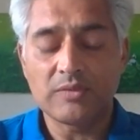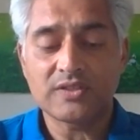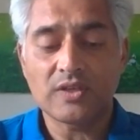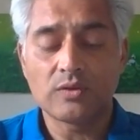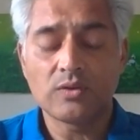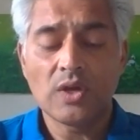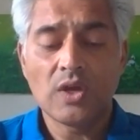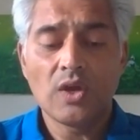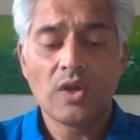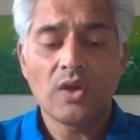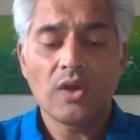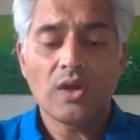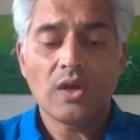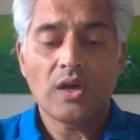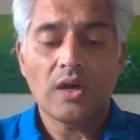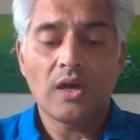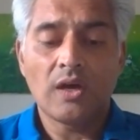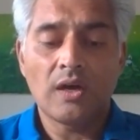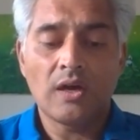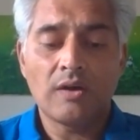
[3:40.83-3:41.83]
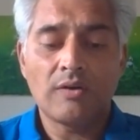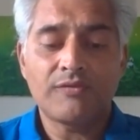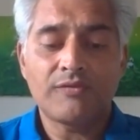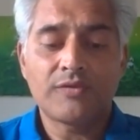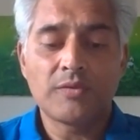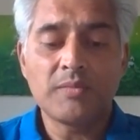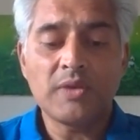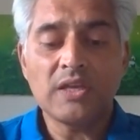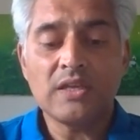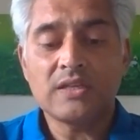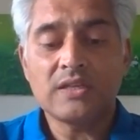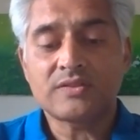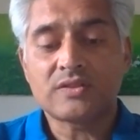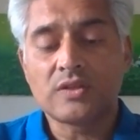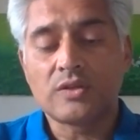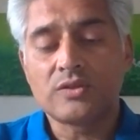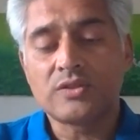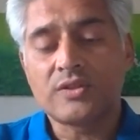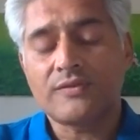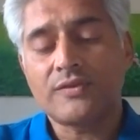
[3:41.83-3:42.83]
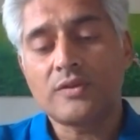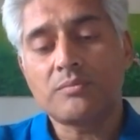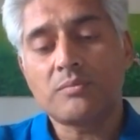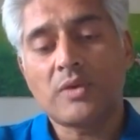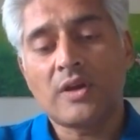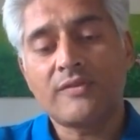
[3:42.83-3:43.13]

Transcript: So for me, it's no different.